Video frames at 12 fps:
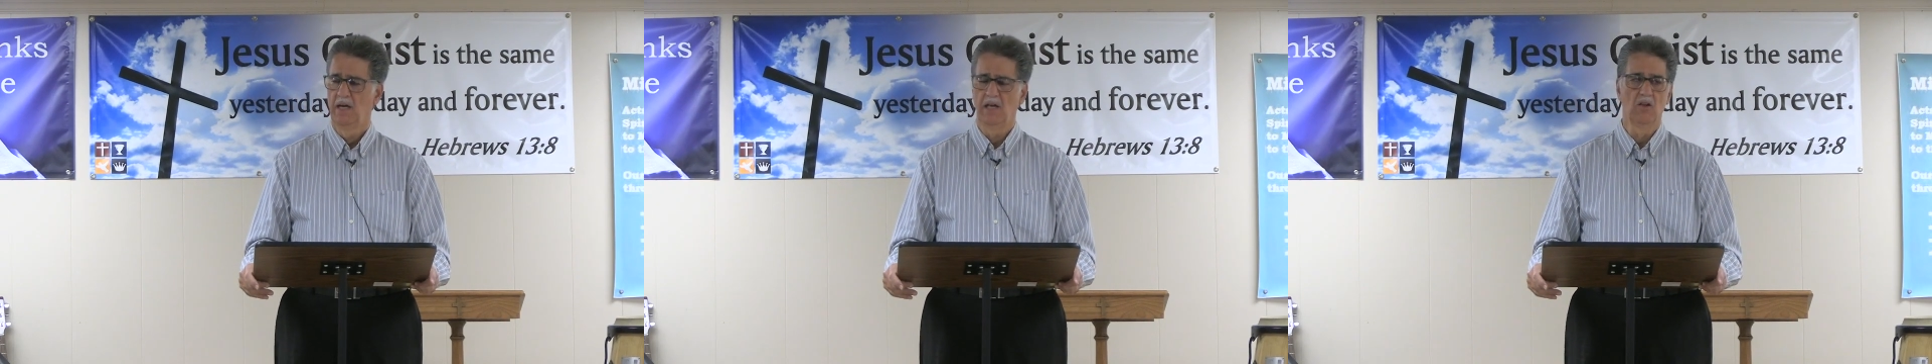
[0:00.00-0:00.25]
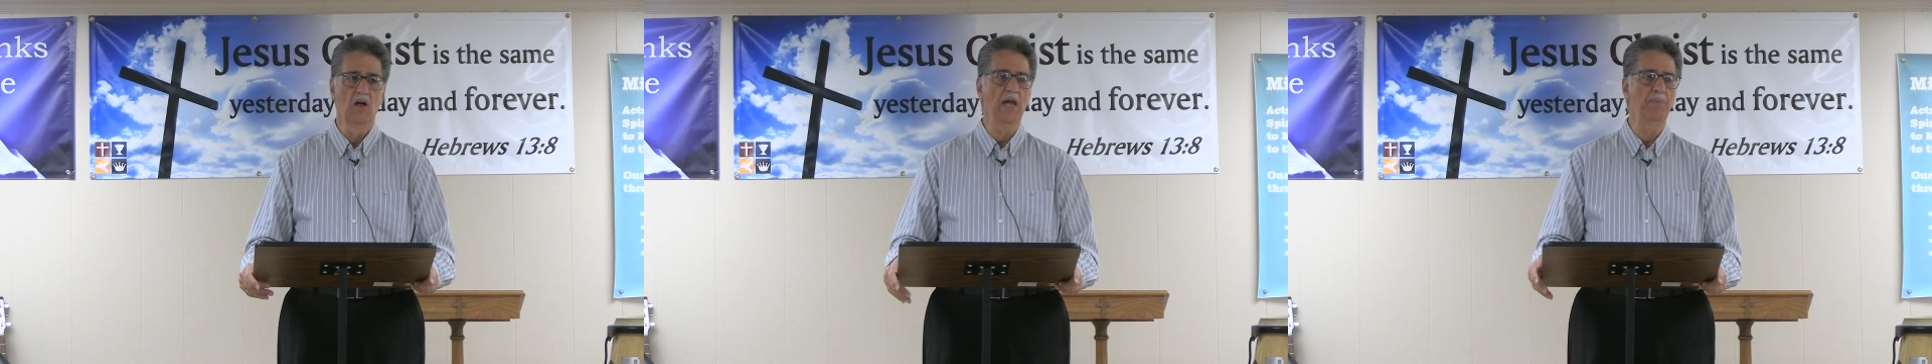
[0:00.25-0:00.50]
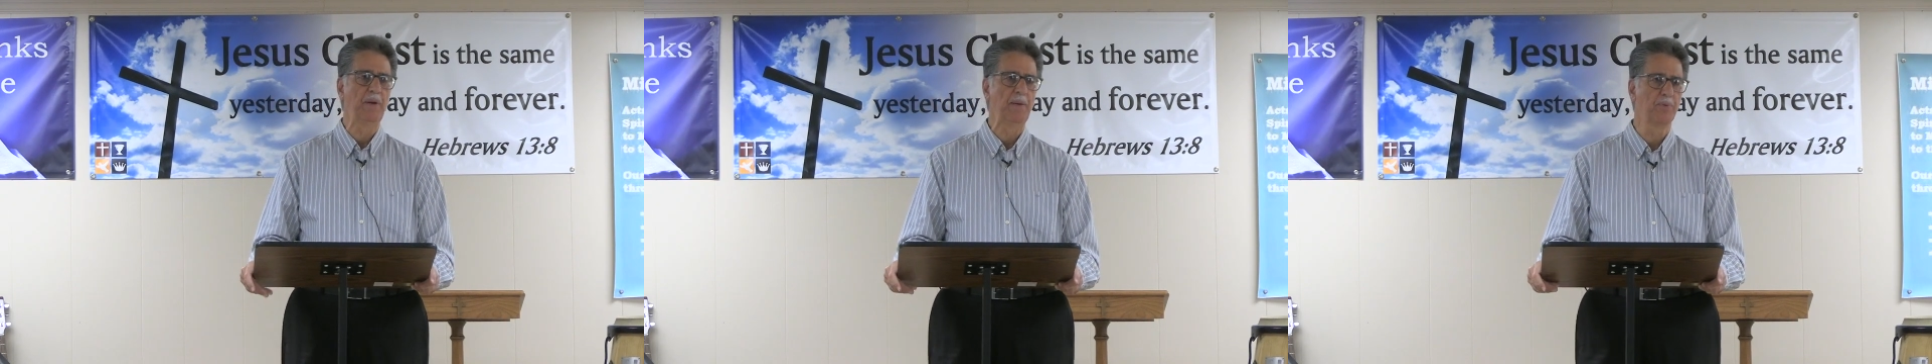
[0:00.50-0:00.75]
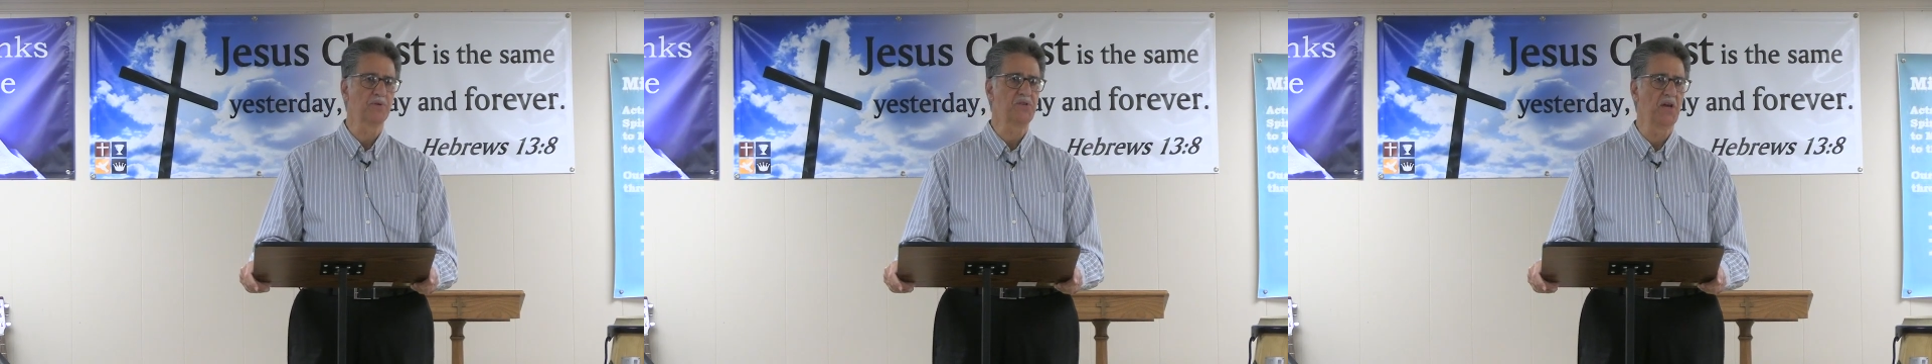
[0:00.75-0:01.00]
And a lot of
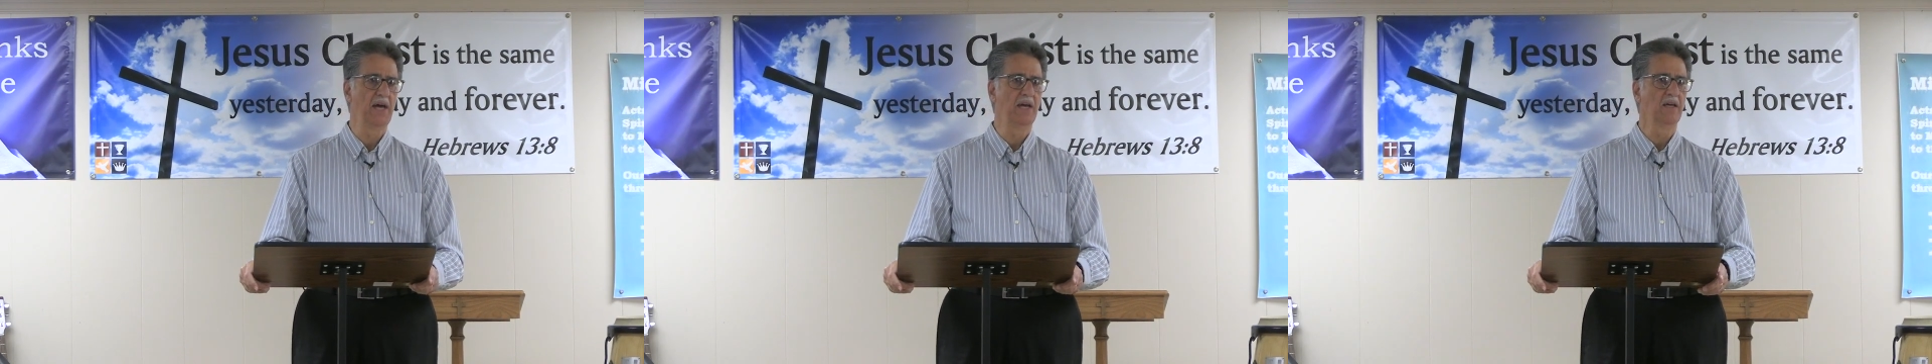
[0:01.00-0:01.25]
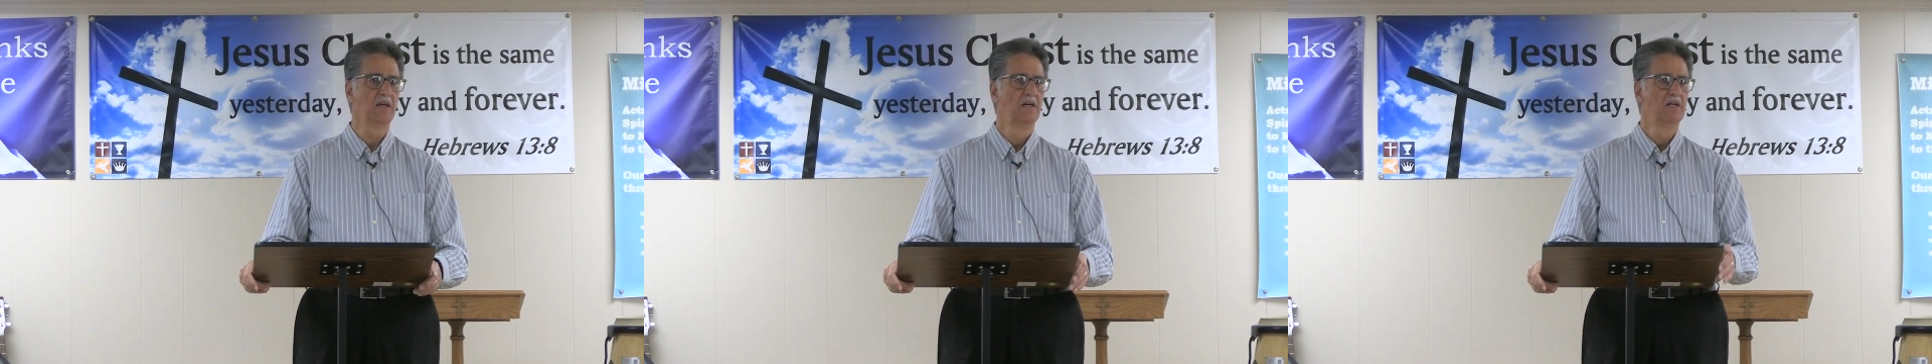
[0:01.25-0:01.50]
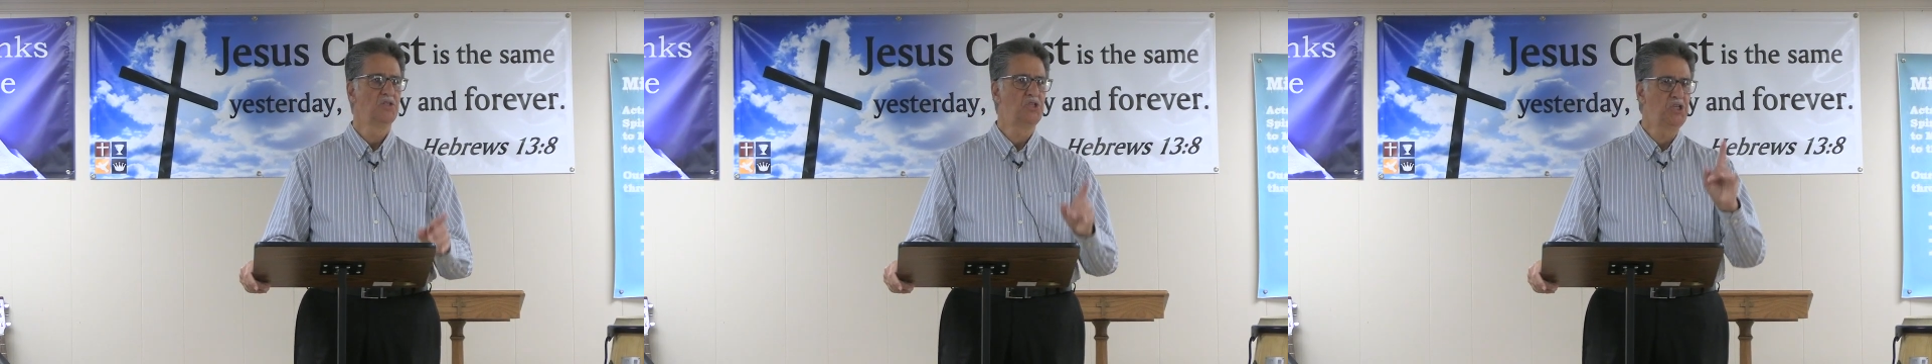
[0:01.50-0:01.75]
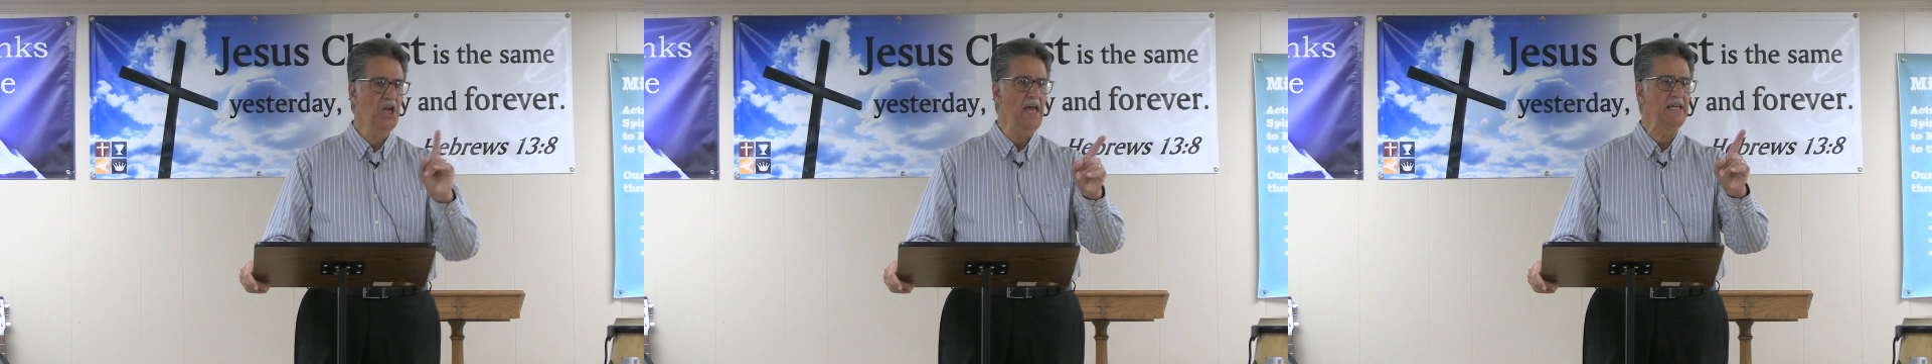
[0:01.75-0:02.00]
people say,
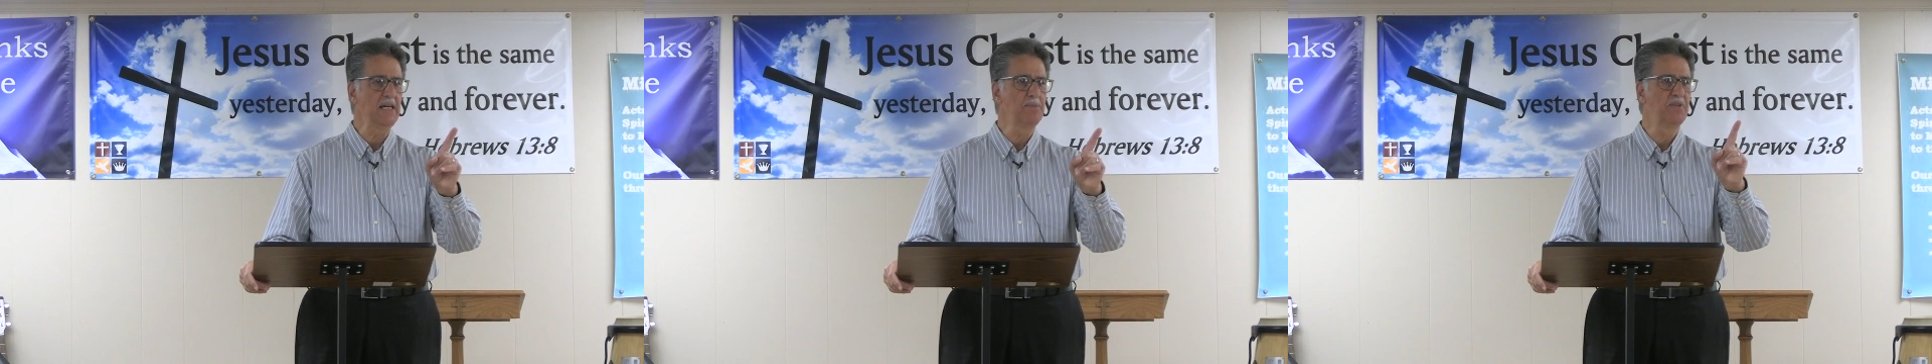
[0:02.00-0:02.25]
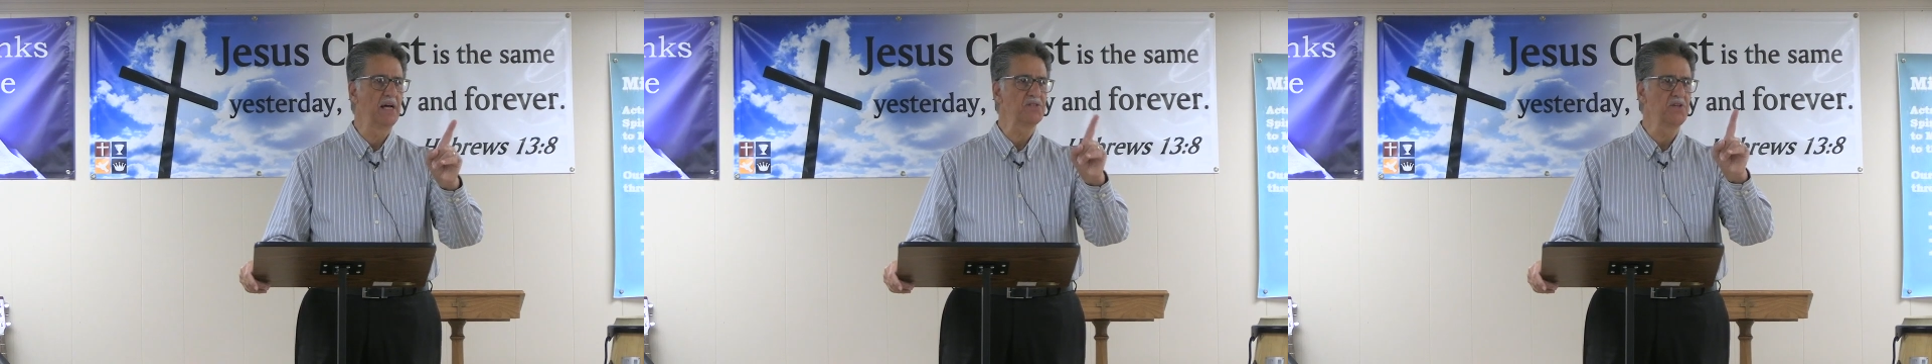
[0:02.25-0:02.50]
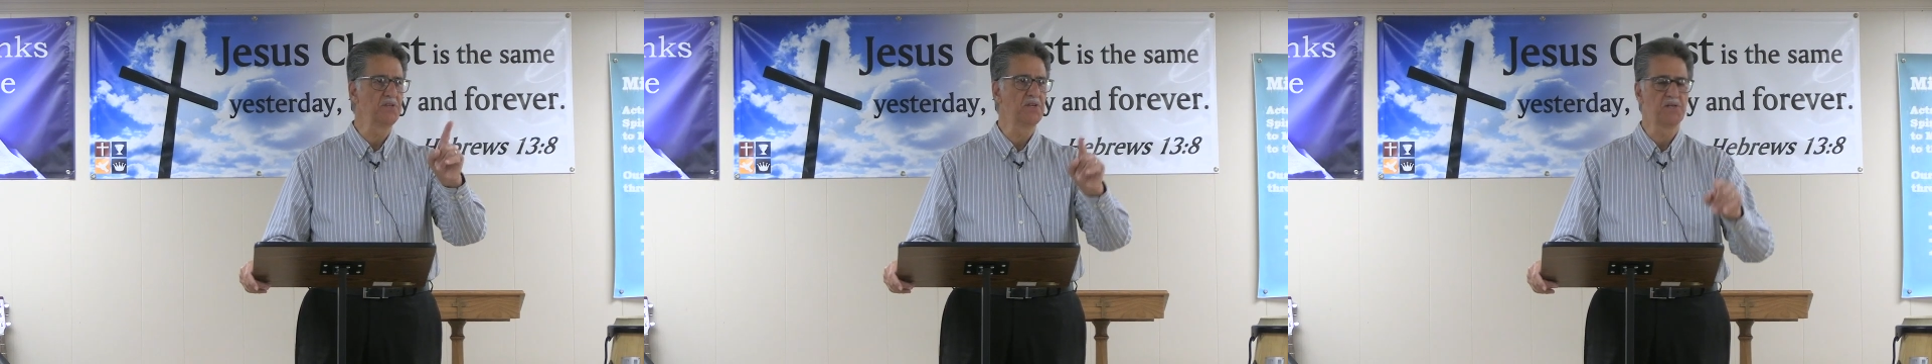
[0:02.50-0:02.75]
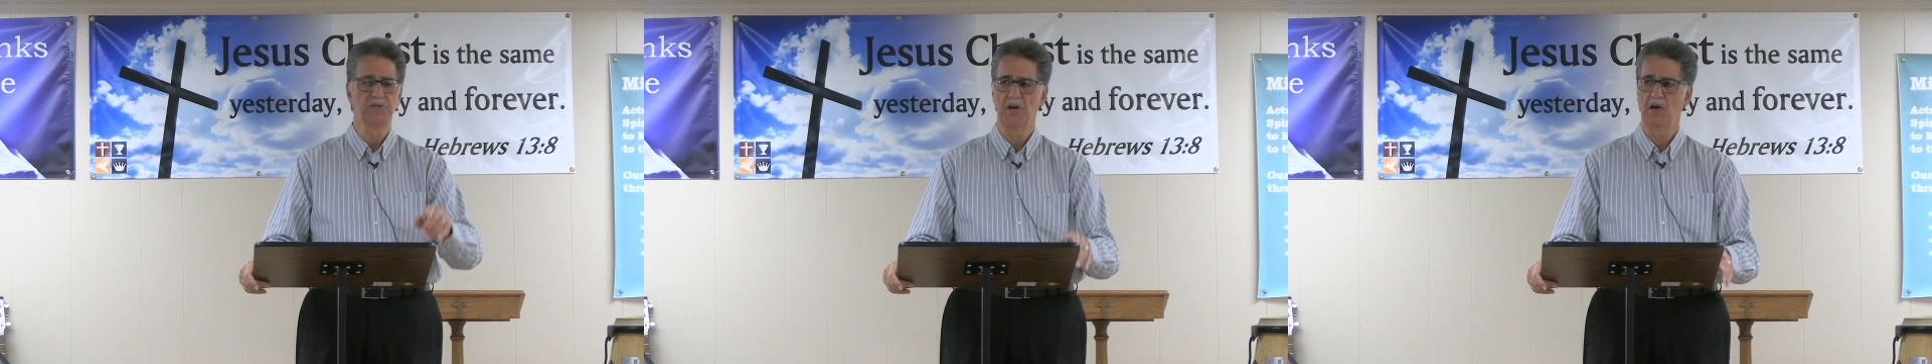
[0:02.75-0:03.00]
Jacob doesn't
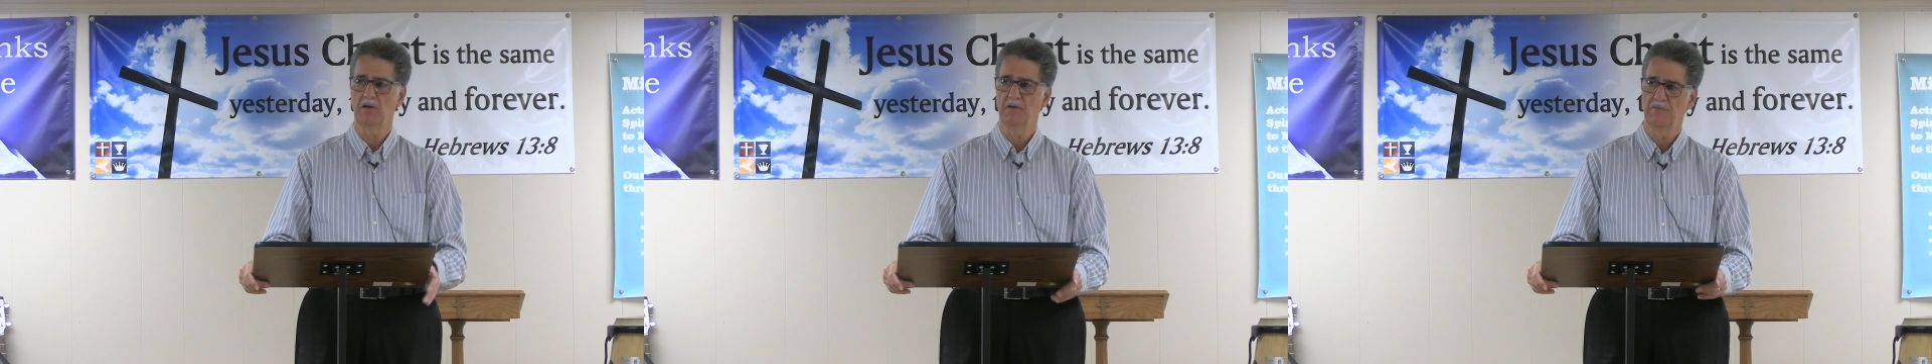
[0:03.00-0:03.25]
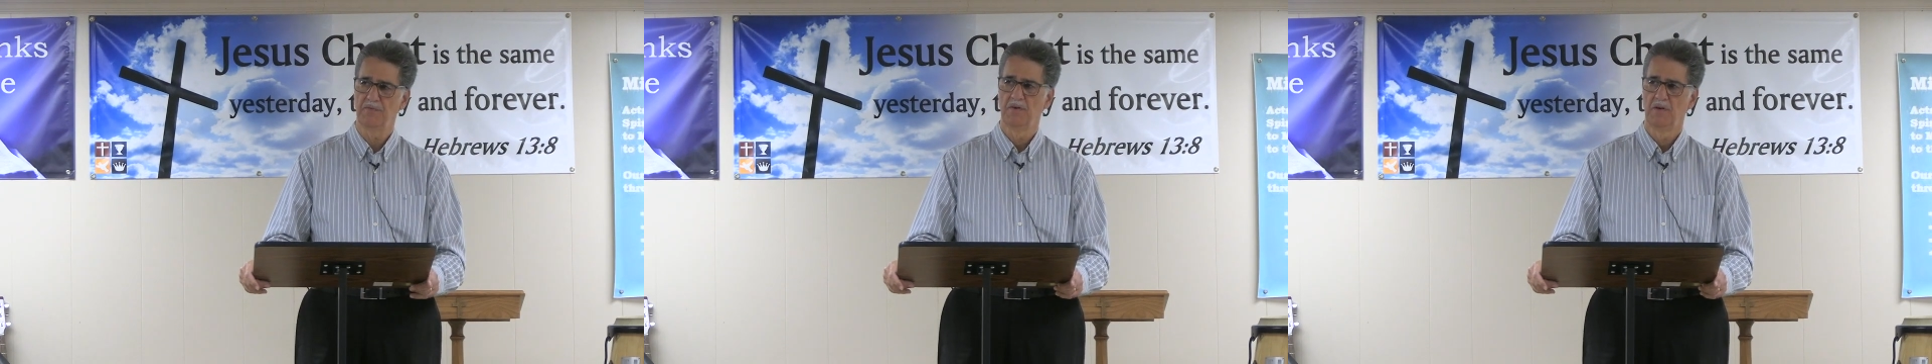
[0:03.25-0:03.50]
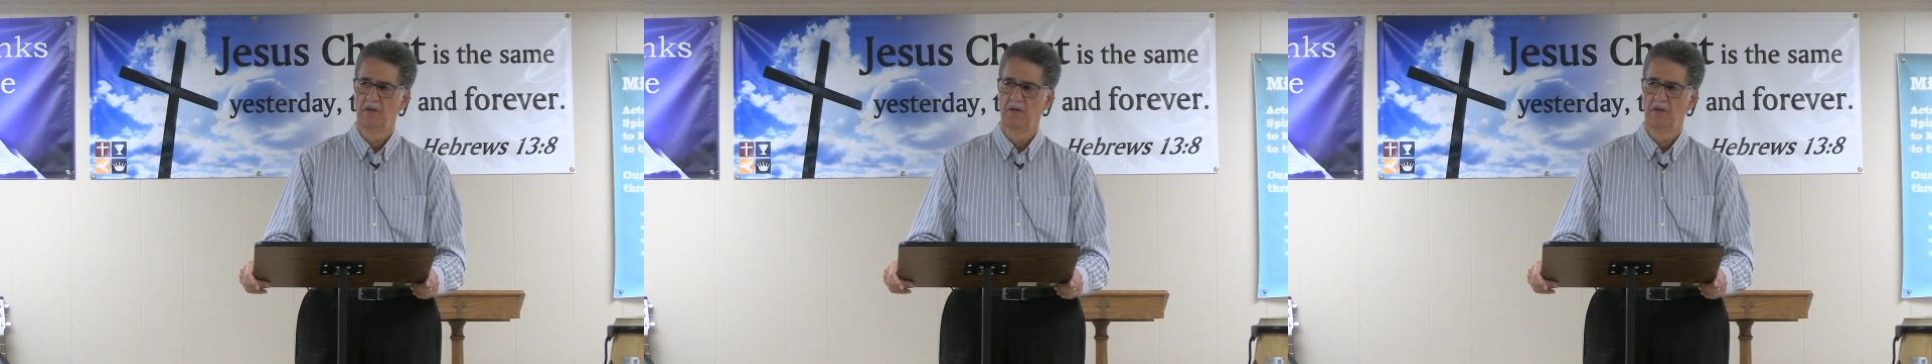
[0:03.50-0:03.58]
deserve